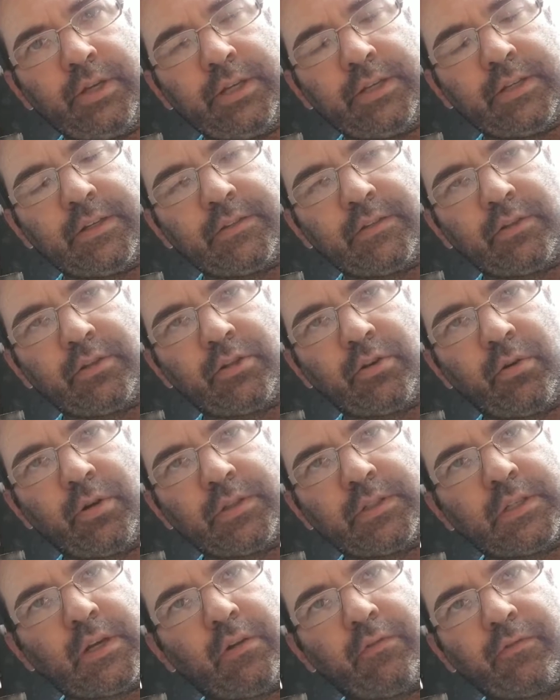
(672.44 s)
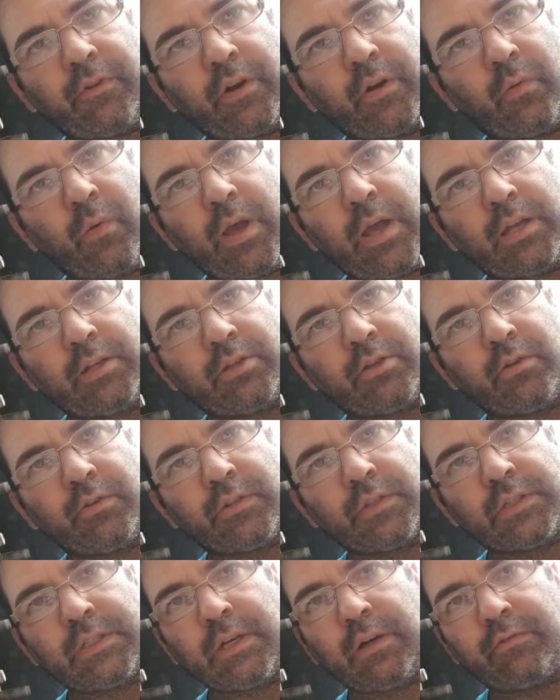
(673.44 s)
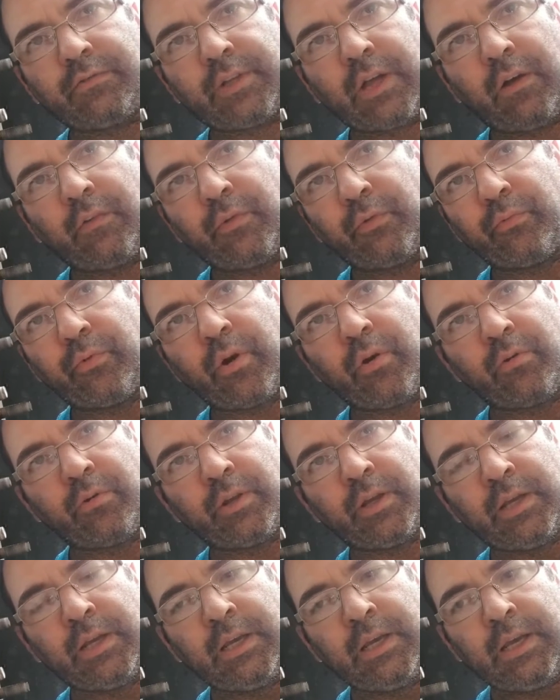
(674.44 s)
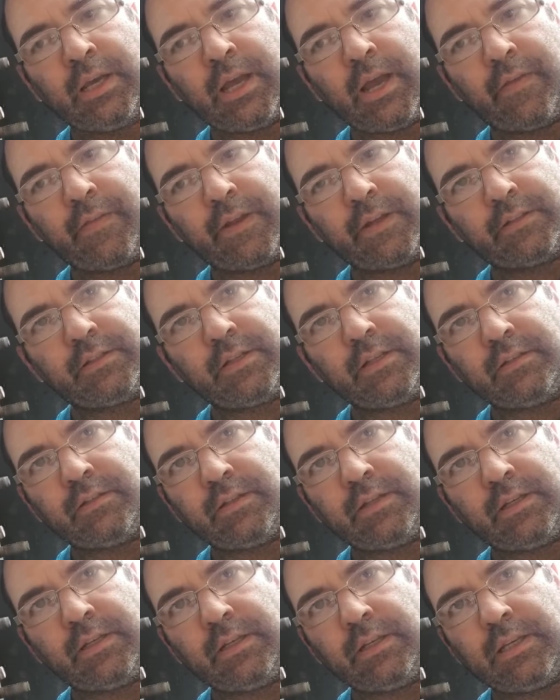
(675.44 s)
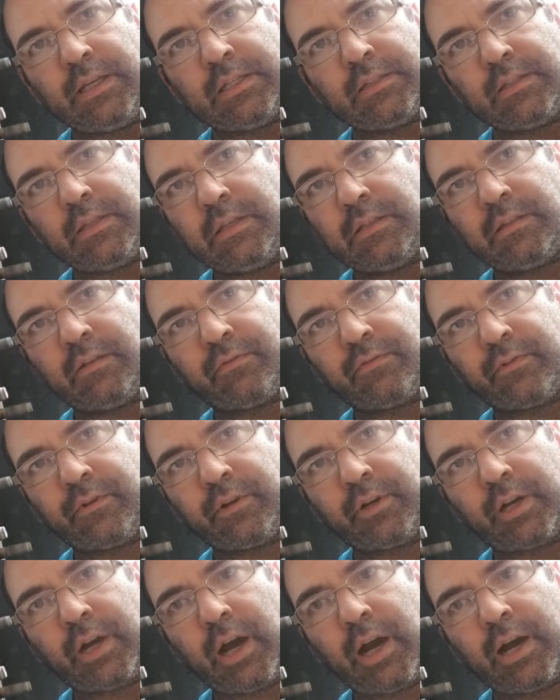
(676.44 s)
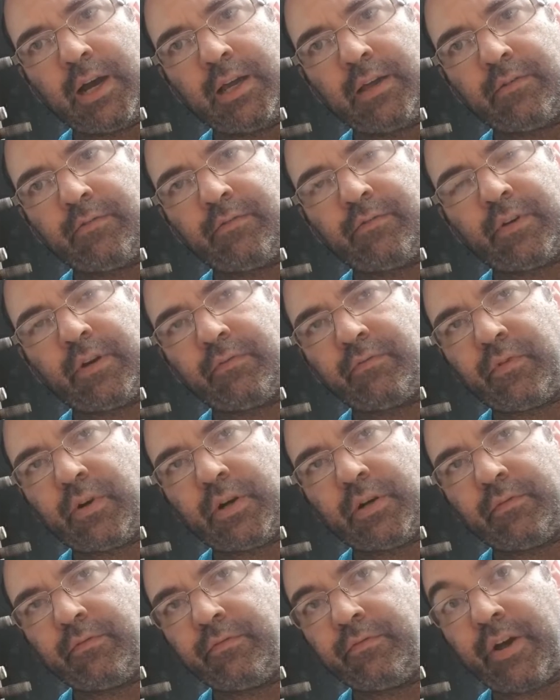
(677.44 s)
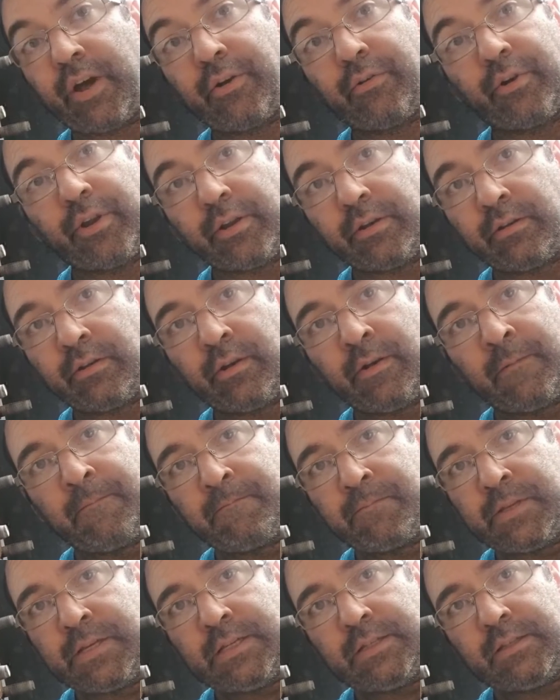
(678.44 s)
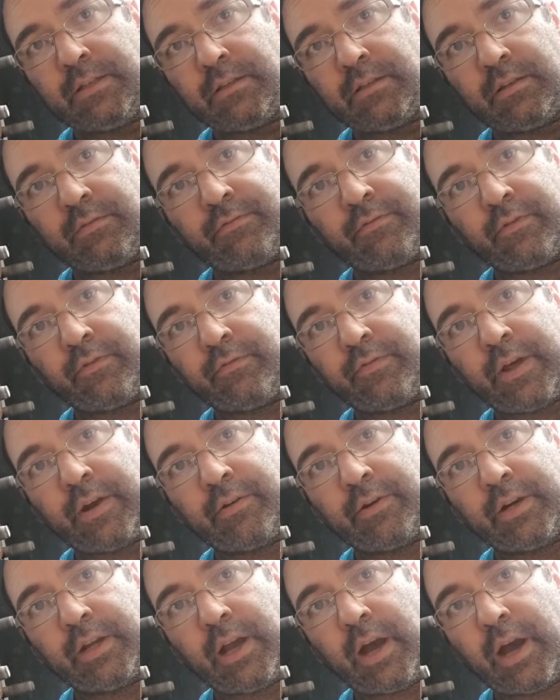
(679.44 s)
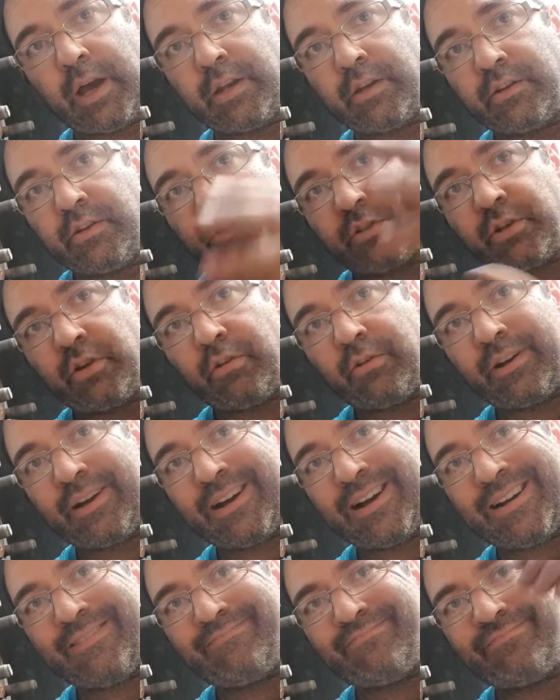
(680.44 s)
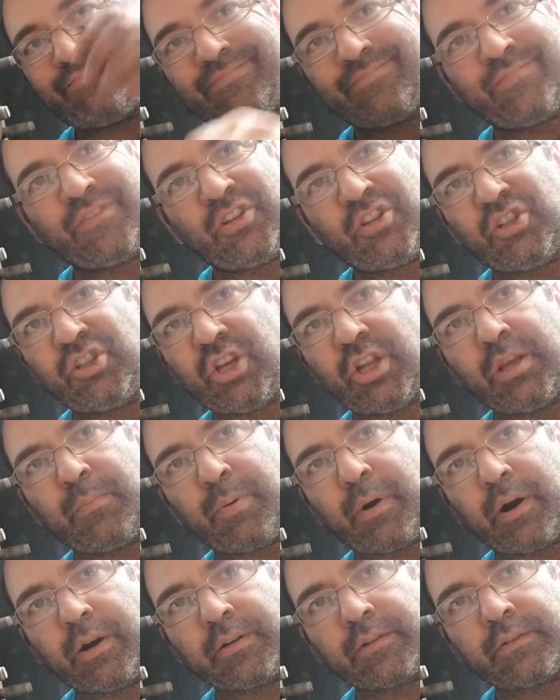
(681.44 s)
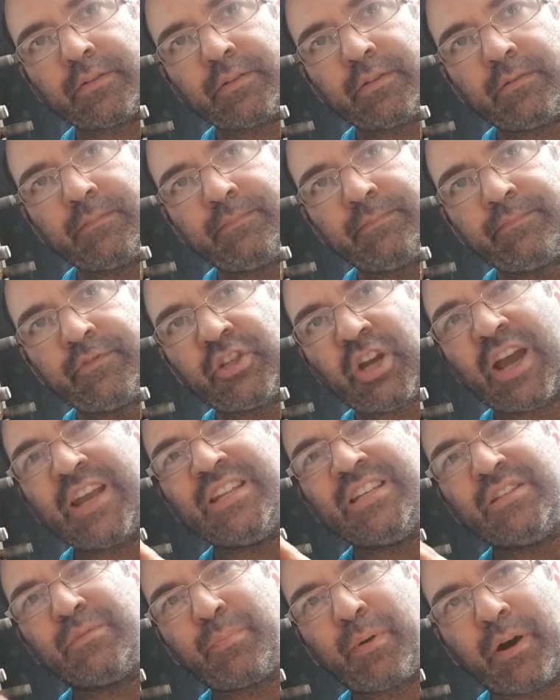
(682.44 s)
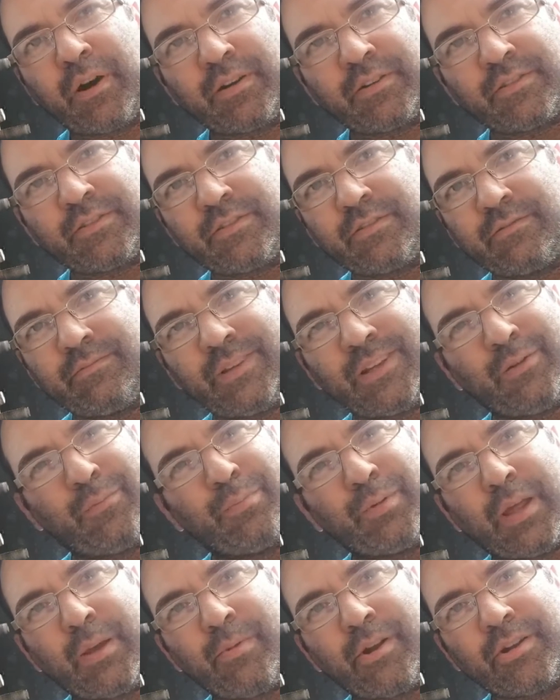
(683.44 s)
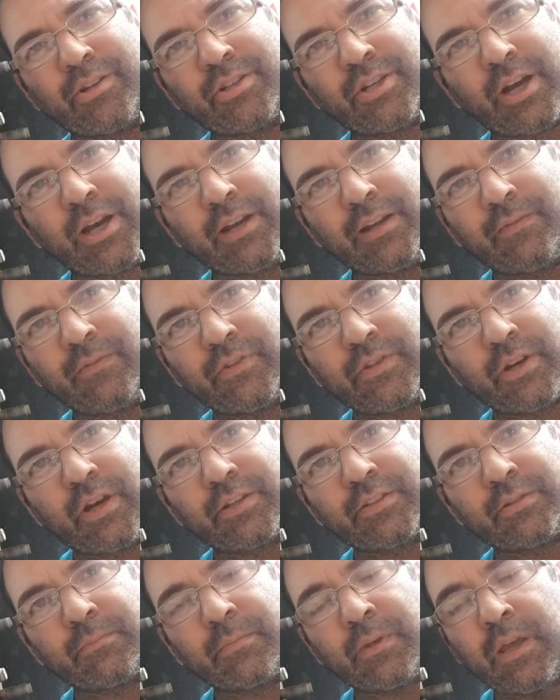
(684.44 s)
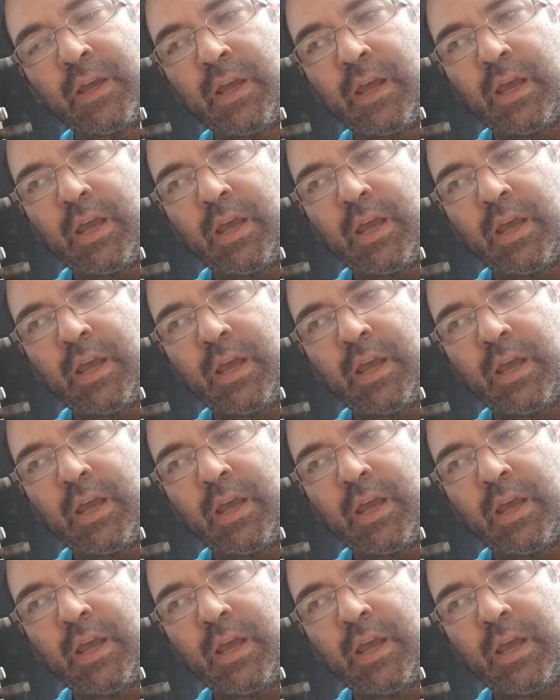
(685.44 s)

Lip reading: It doesn't show itself right away. It shows itself down the road, and then it's easy for a guy, a veteran. It's easy for a veteran guy to just go, shitty parts, Chinese parts. You know, blame it on China. It's awesome.